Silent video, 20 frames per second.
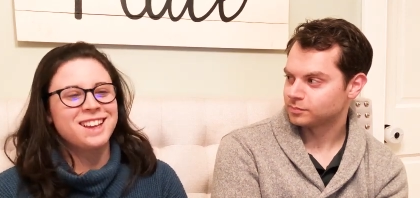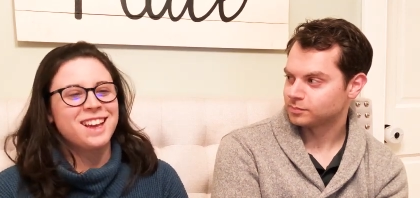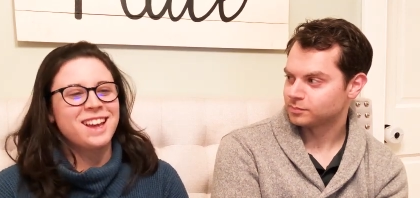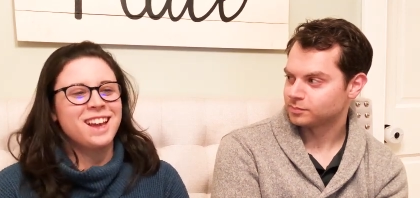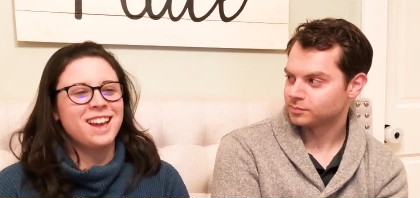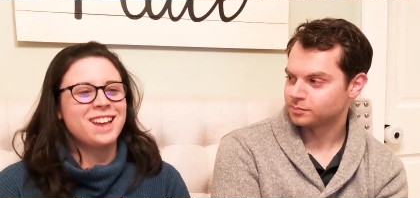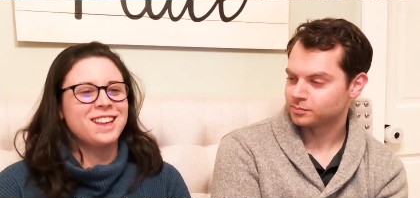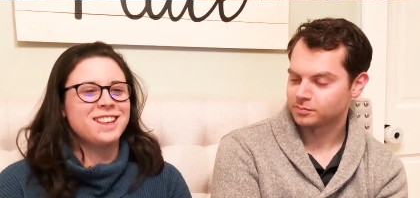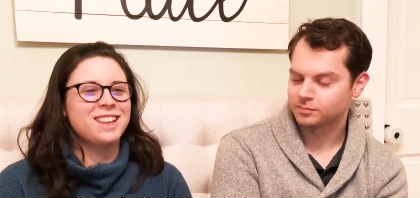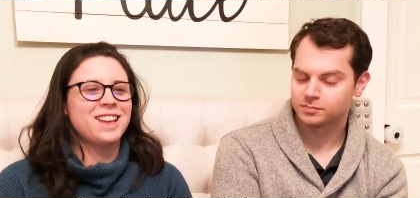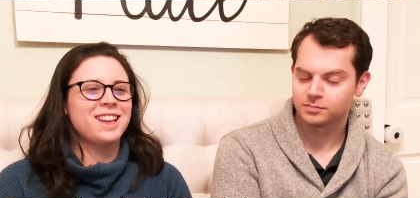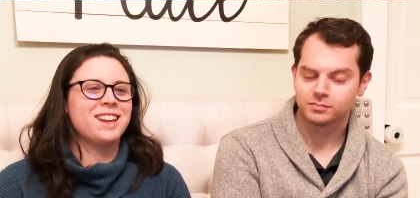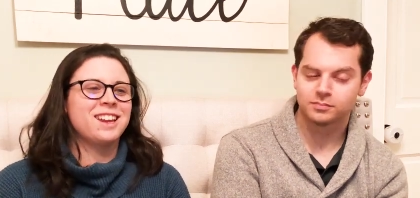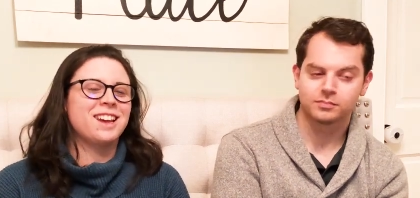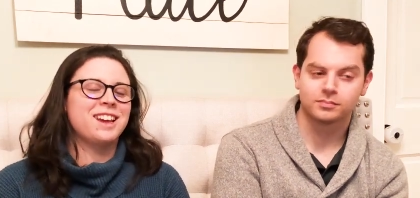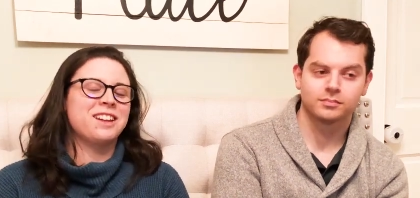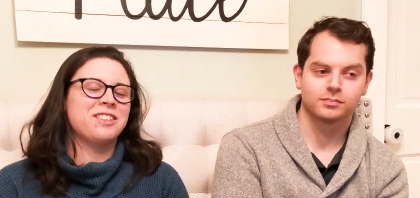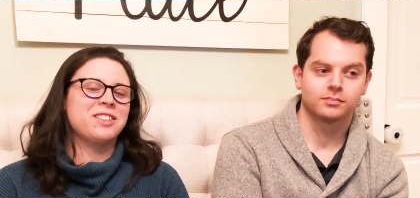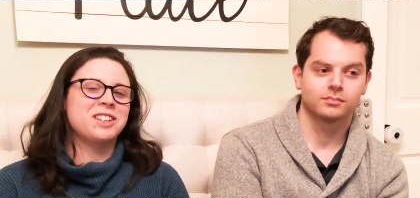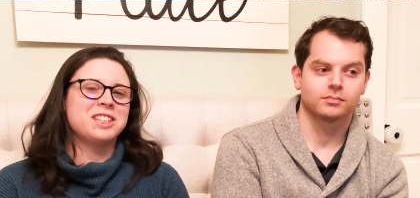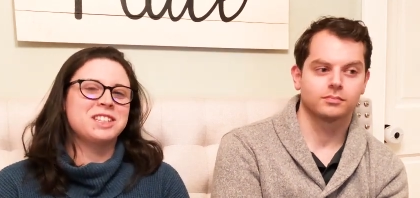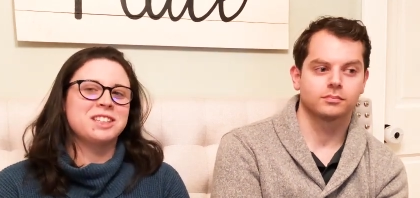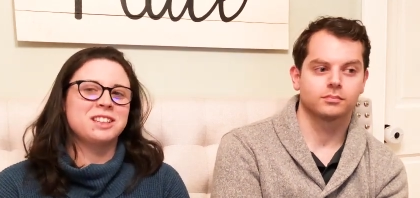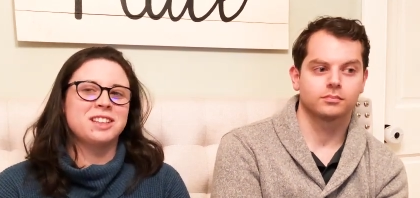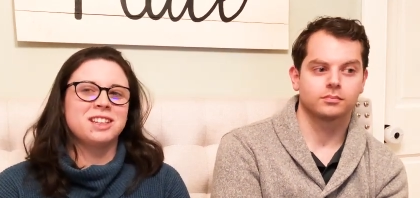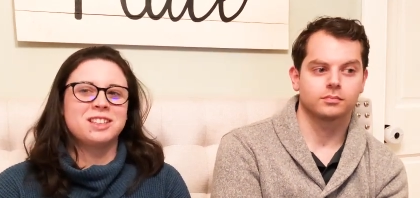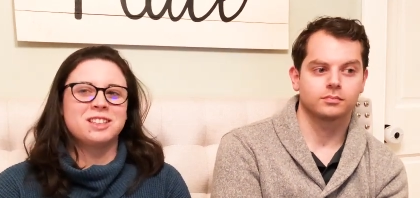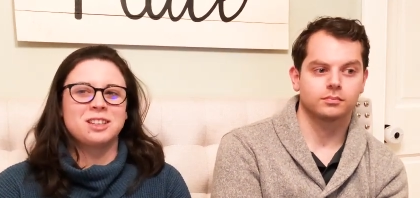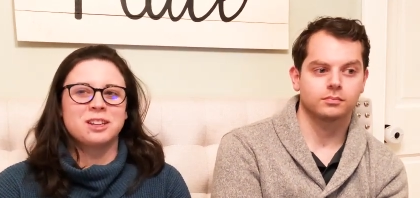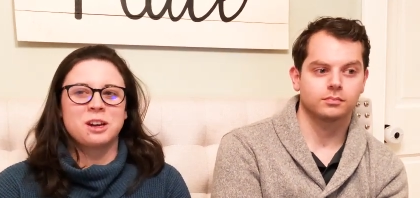Speaker 1: And then I recently
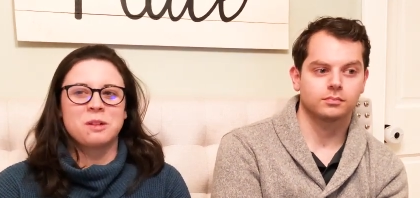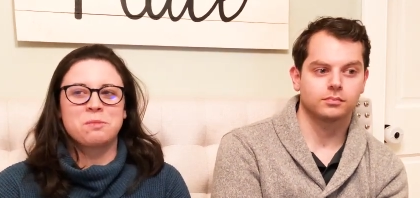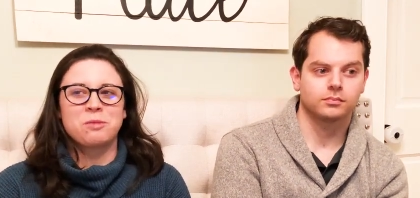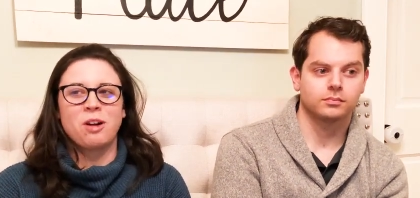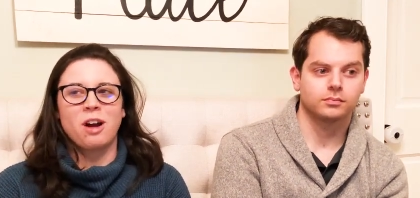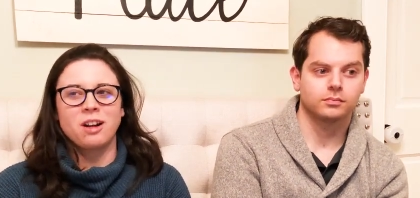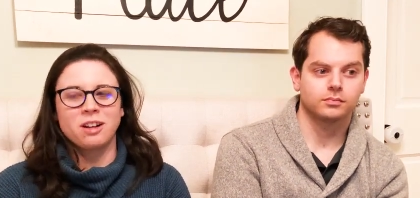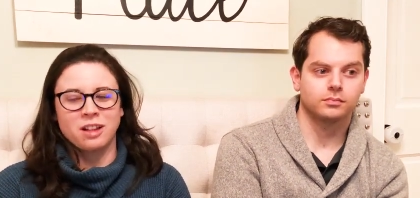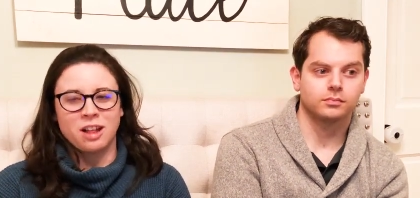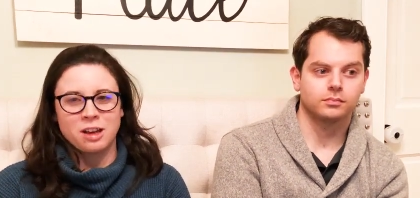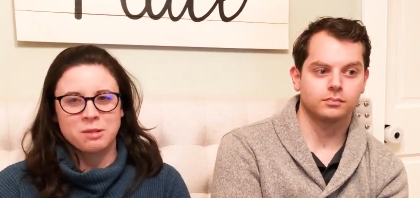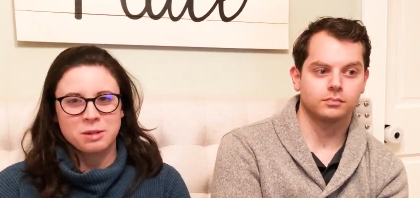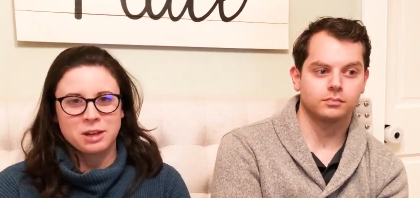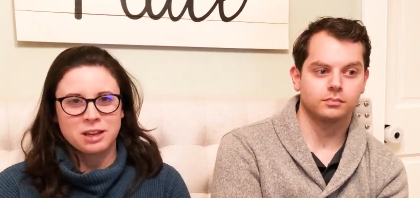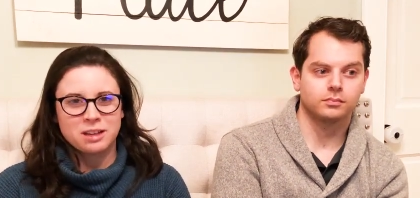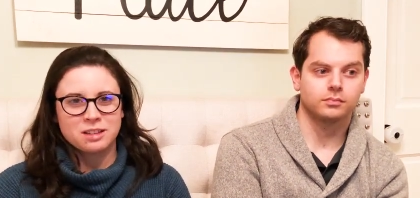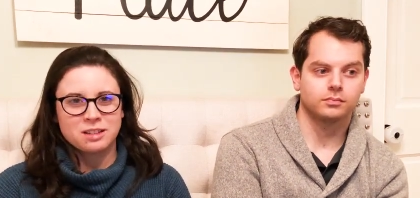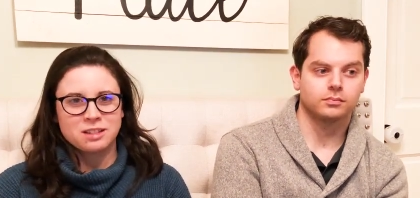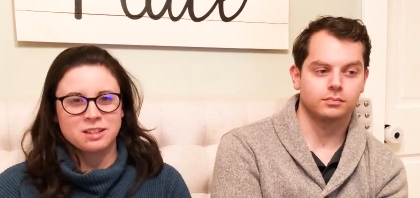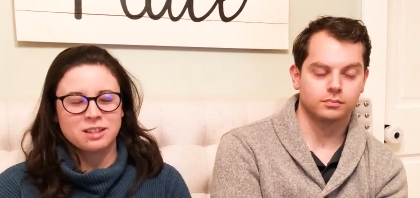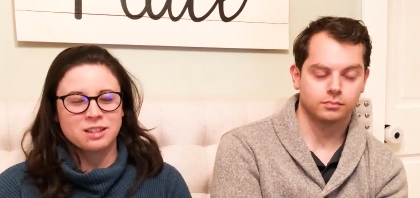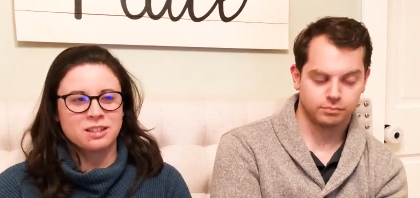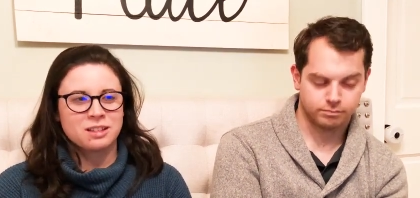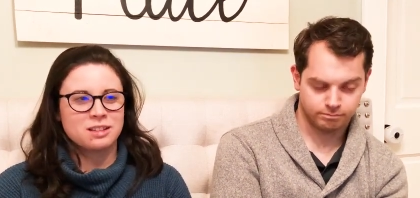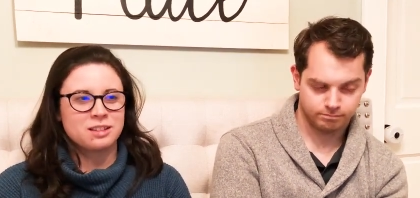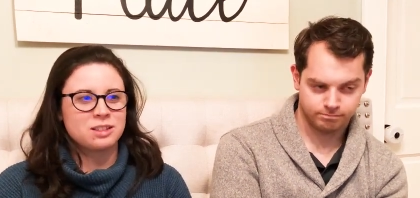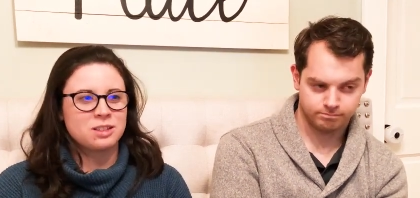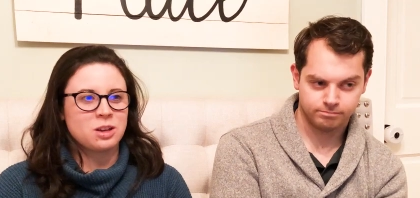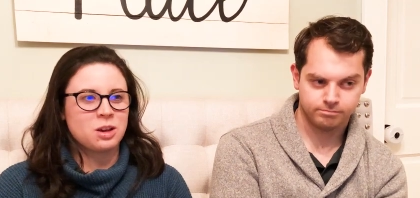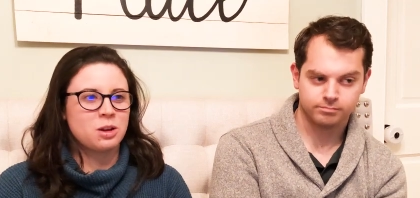took up rock climbing,
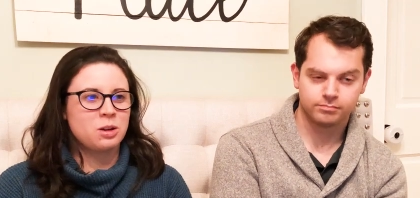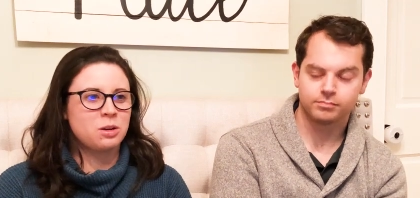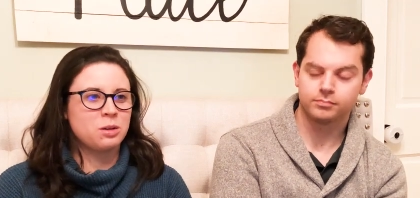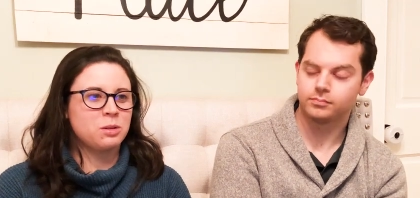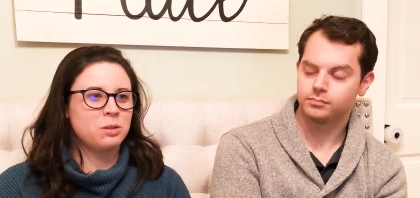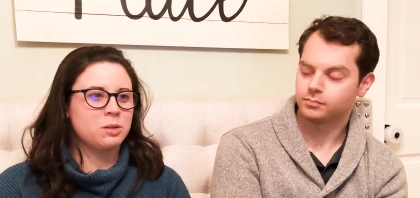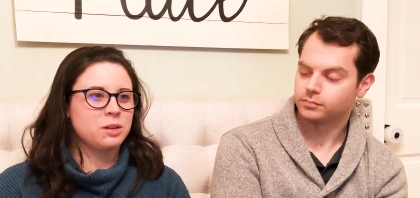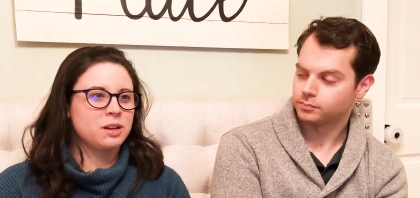so